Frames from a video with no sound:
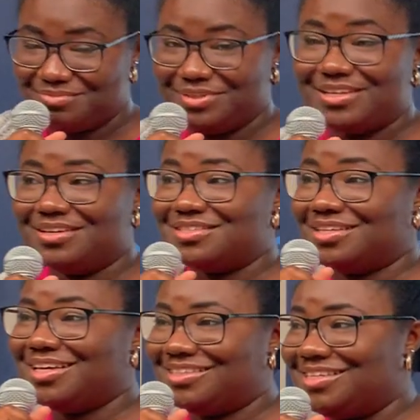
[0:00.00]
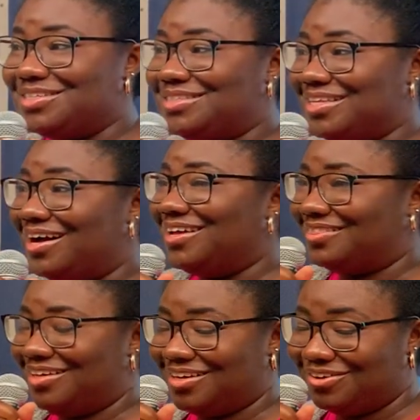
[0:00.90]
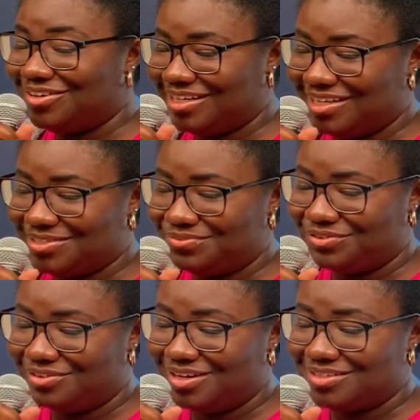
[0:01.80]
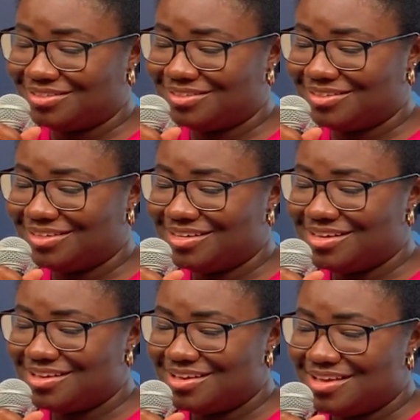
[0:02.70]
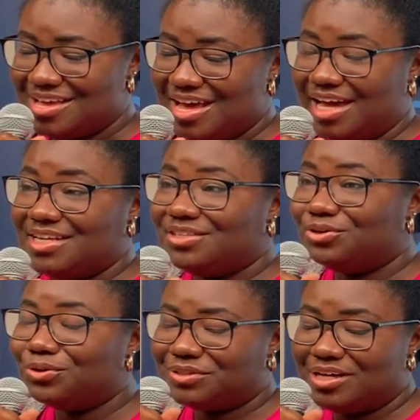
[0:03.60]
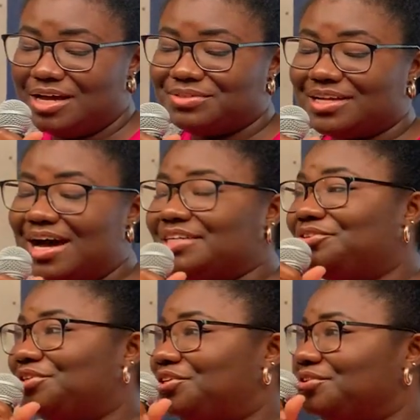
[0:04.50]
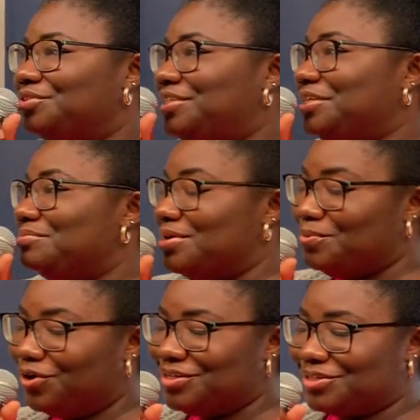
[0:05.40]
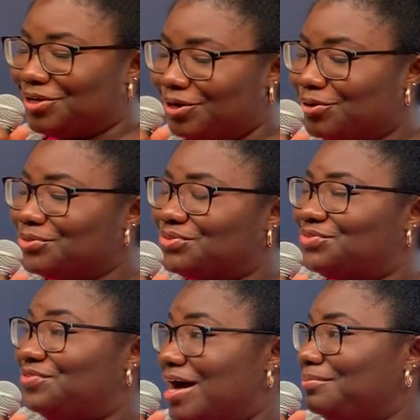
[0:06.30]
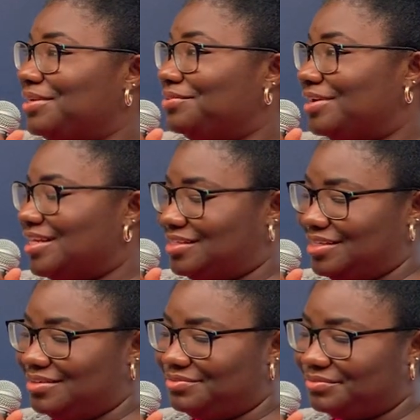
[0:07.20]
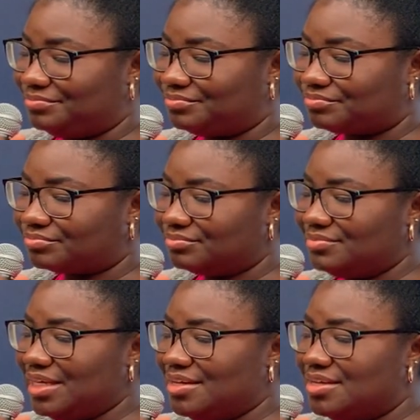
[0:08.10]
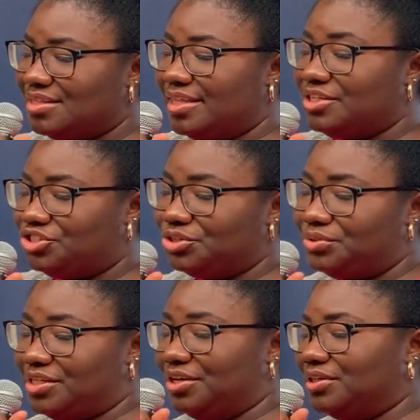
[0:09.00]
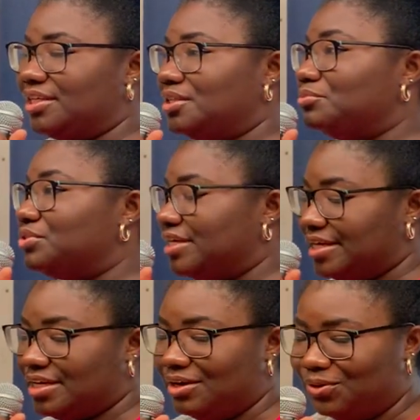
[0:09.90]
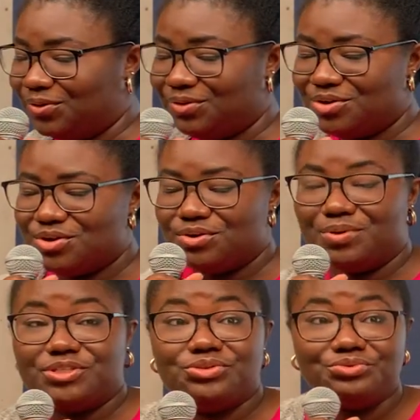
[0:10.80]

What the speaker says: because it is that God is for us. And in the old times, the guardian redeemer was a close family relative. Their duty under the Mosaic law were to